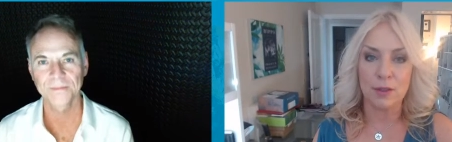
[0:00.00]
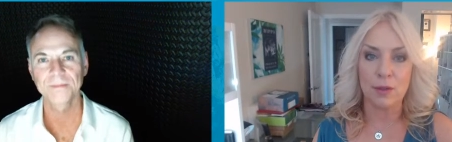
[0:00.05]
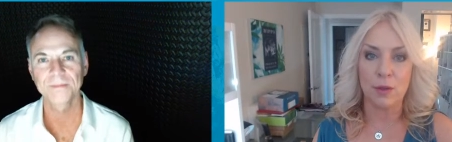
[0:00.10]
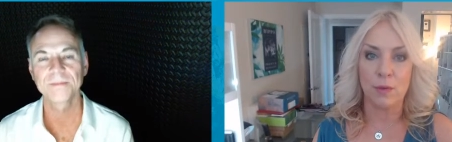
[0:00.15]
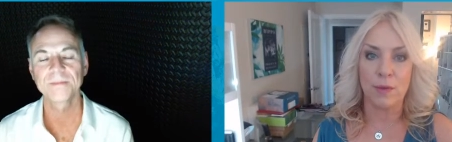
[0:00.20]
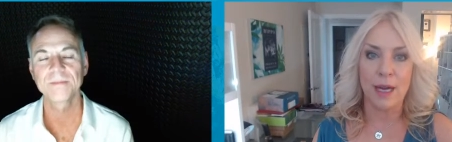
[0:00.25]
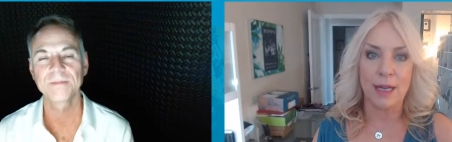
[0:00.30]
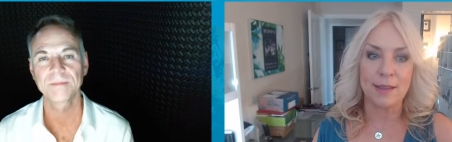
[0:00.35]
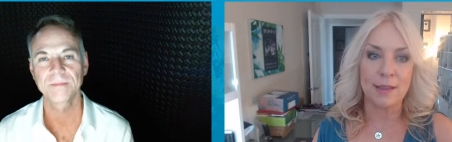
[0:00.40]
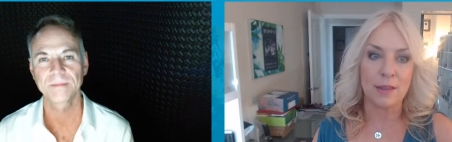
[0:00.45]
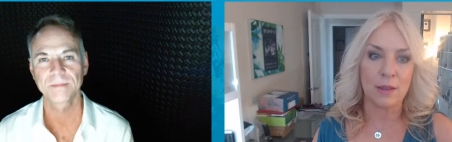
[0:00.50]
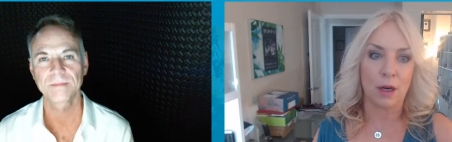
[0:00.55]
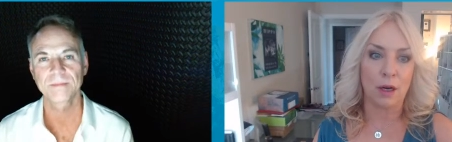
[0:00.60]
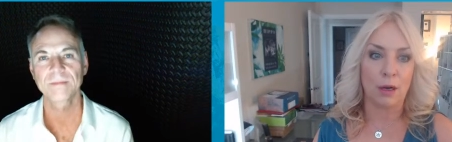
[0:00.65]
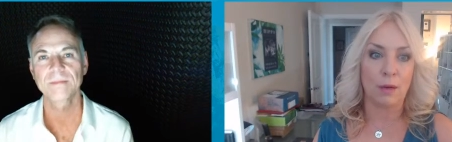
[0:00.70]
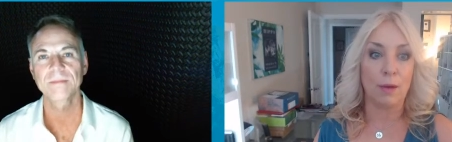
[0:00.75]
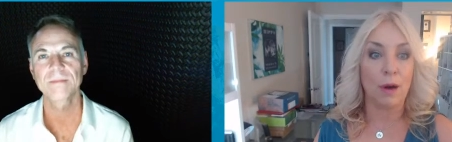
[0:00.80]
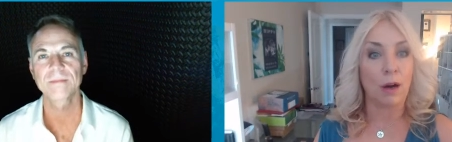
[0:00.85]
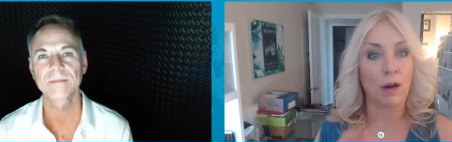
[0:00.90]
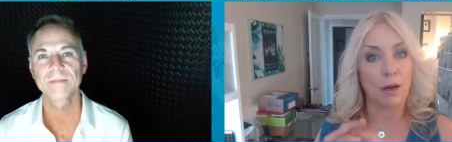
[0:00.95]
Speaker 1: So that's
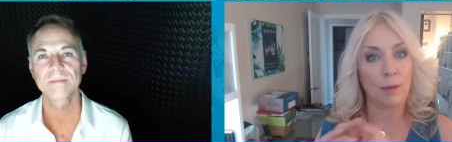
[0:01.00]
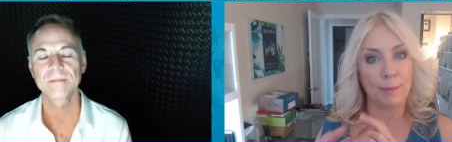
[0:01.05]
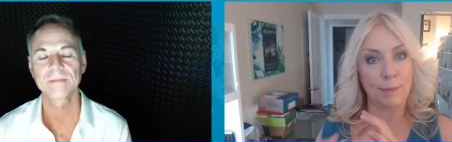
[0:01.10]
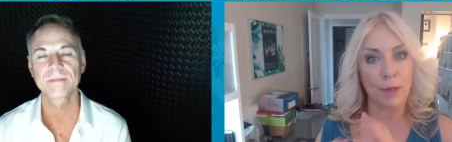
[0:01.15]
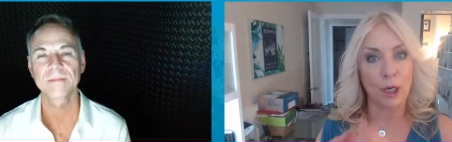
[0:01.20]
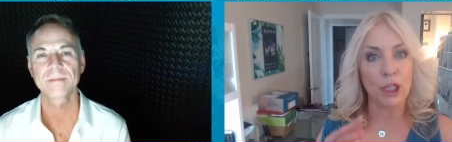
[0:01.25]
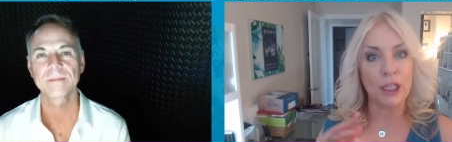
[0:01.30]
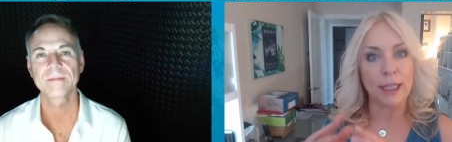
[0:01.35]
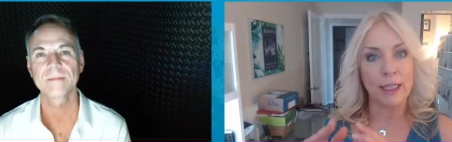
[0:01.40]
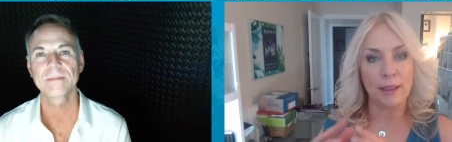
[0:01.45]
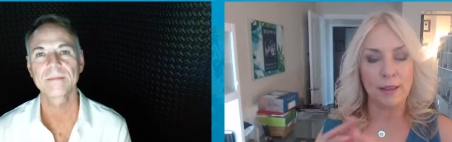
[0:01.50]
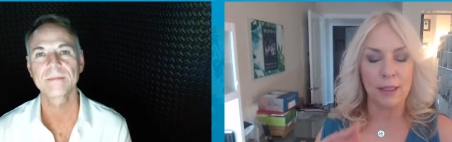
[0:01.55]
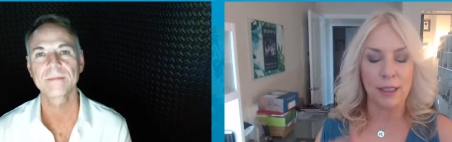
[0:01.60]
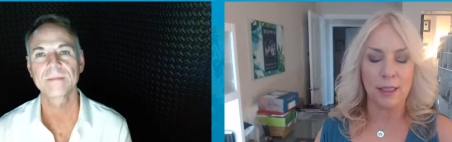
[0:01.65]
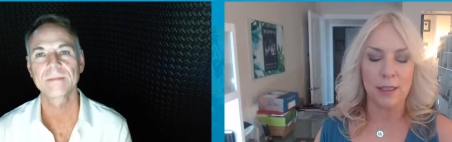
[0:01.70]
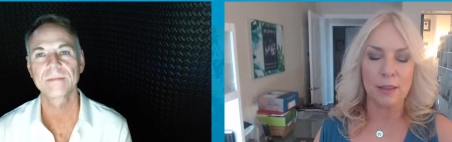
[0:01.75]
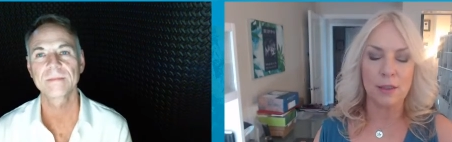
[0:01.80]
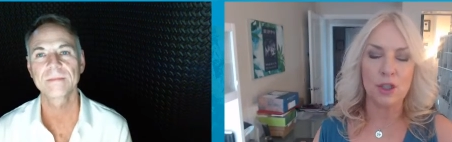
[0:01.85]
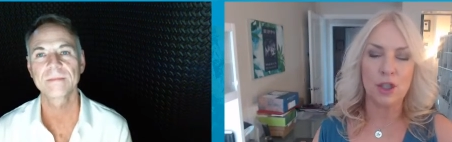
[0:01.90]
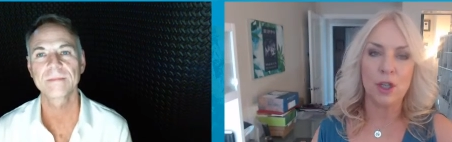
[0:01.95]
our market
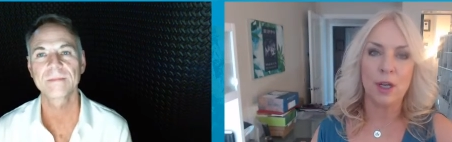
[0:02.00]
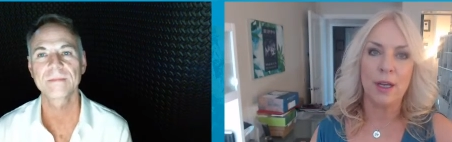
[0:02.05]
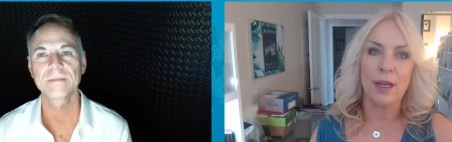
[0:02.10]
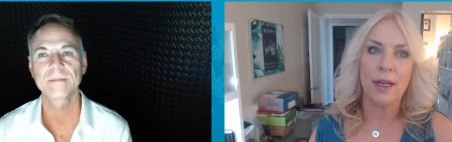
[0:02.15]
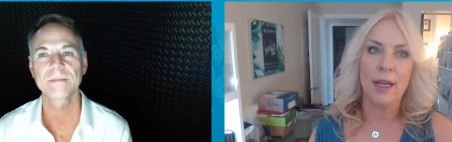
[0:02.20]
niche.